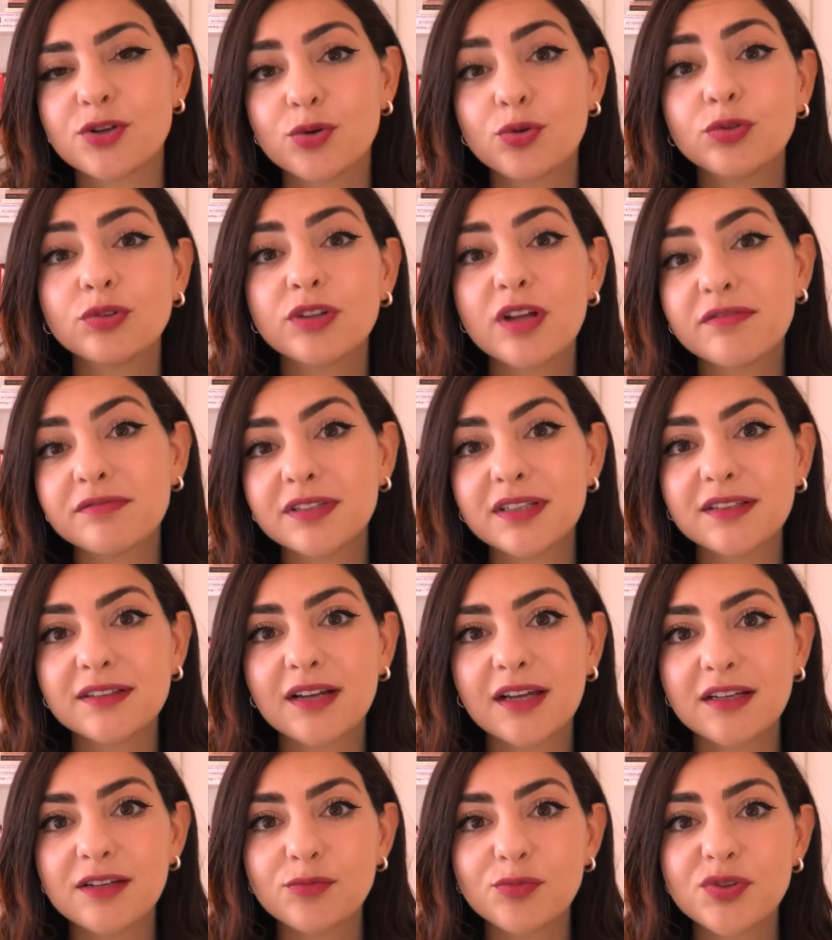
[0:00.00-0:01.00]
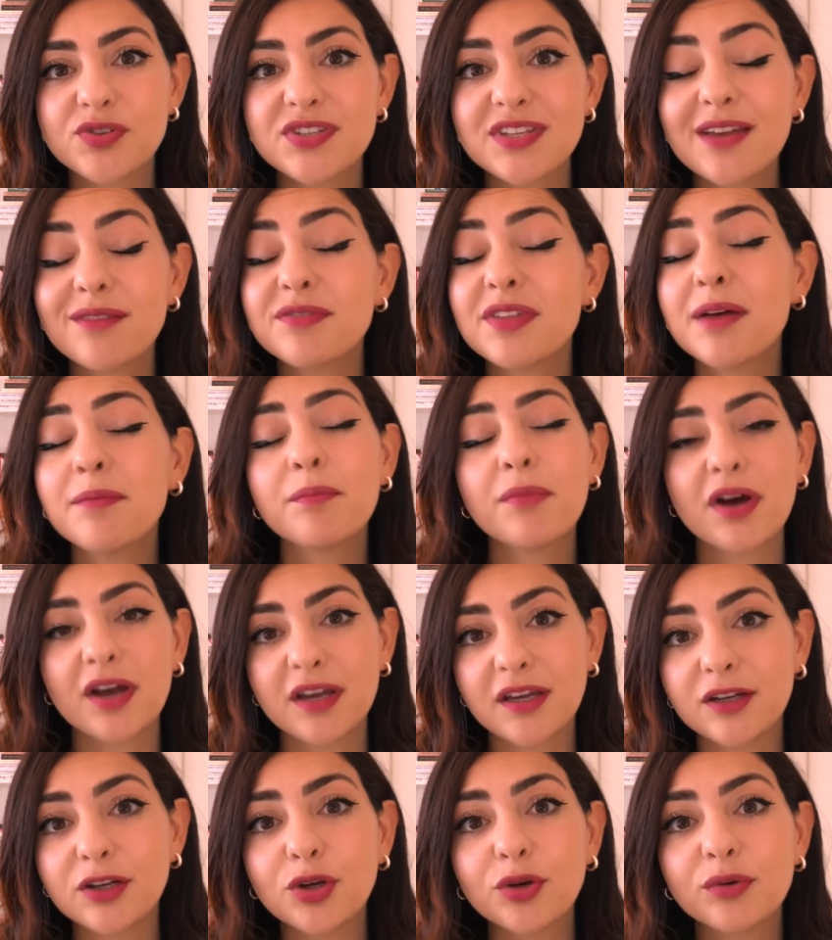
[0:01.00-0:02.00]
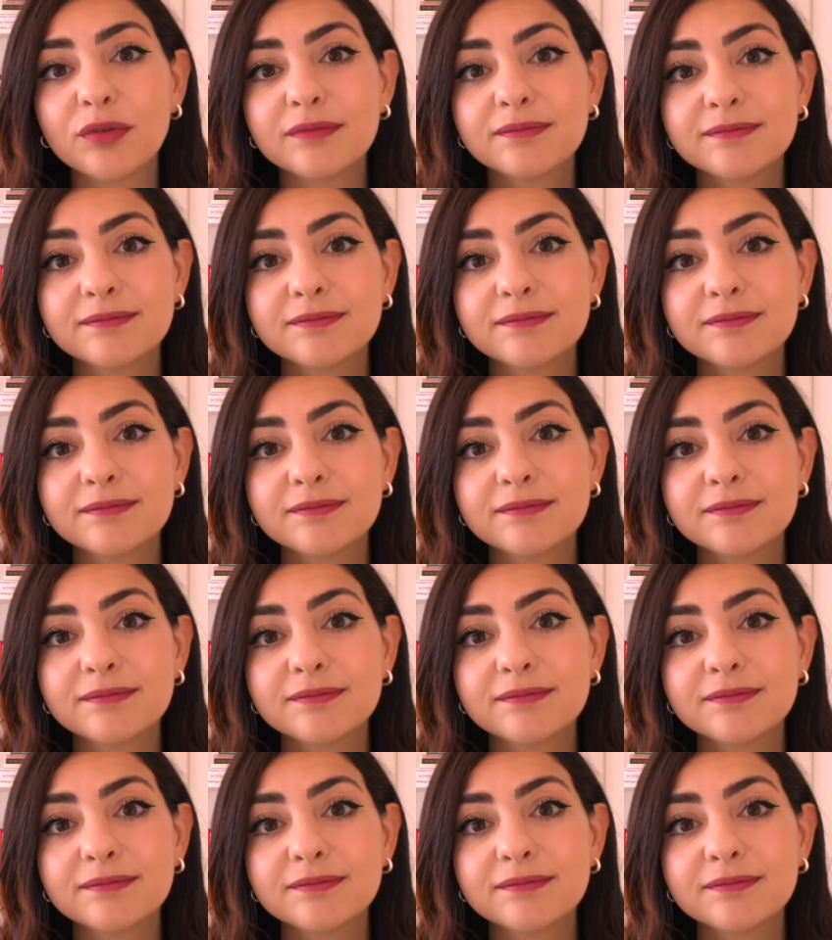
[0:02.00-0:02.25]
who love it, and it will save them buying new.